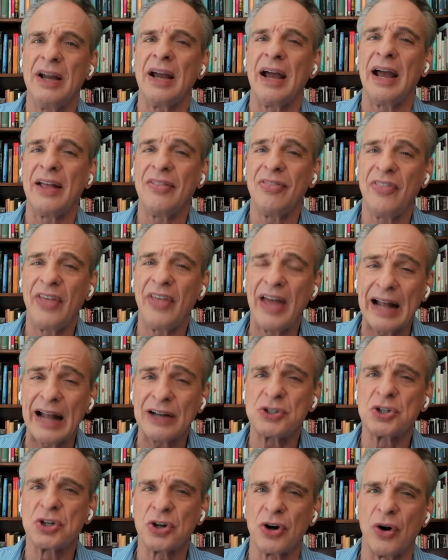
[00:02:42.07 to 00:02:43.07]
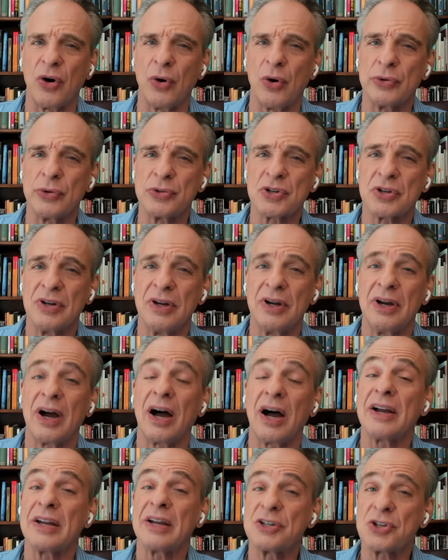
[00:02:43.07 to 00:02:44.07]
And that shows
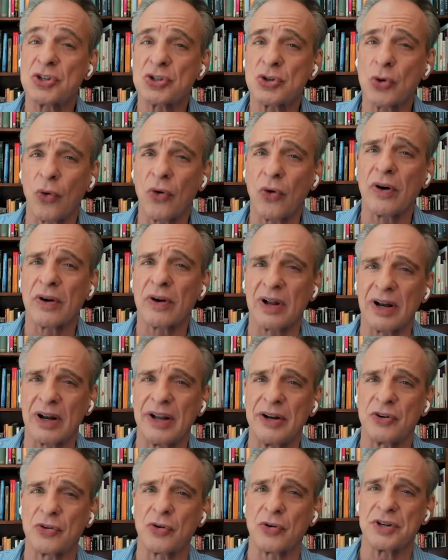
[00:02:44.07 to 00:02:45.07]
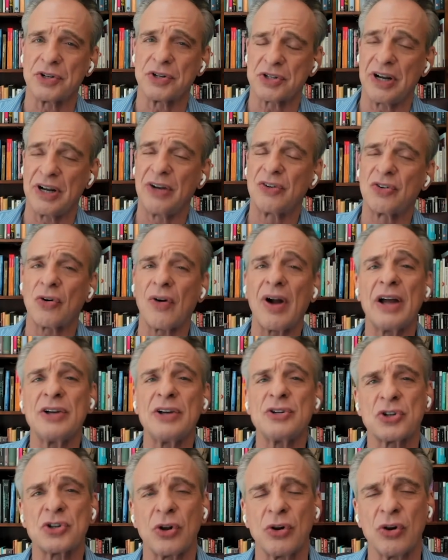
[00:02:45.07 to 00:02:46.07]
a historical interest. It
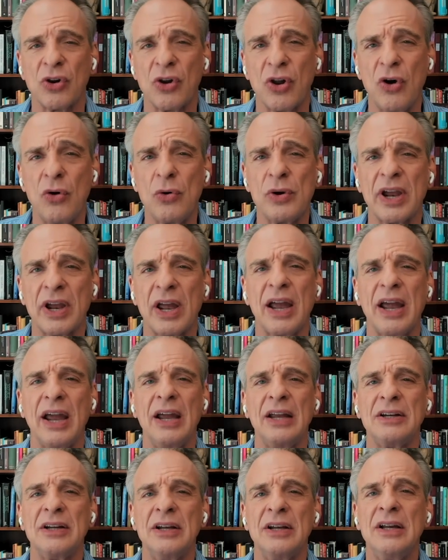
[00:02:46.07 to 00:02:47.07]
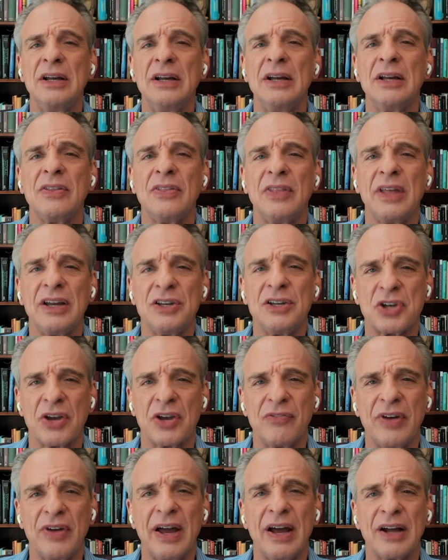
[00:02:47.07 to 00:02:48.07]
tries to locate these
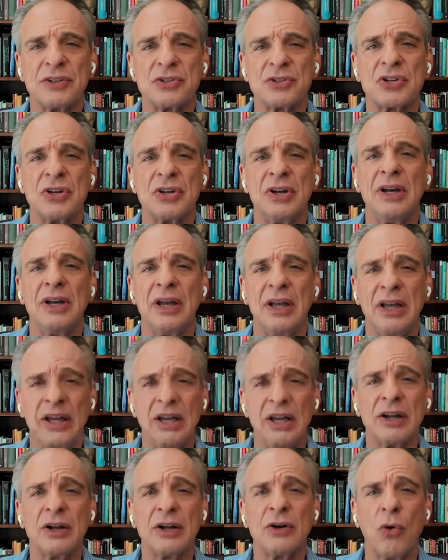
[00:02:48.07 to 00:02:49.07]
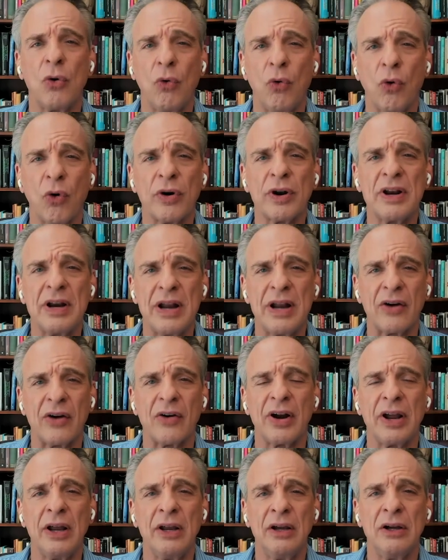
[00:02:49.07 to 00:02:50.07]
events in
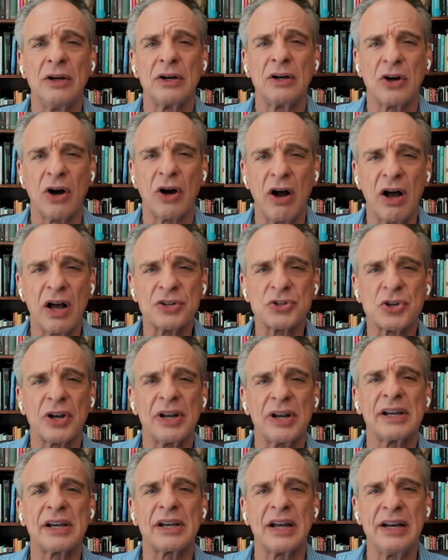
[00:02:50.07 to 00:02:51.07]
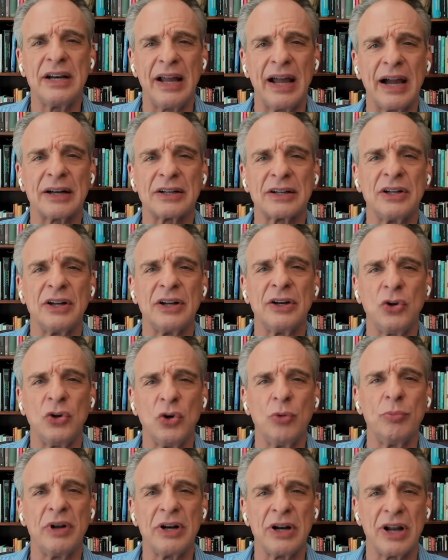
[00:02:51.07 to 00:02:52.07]
ordinary, causally connected
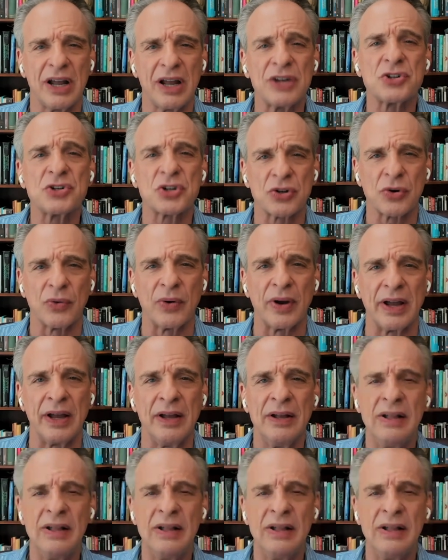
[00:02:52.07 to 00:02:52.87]
human history.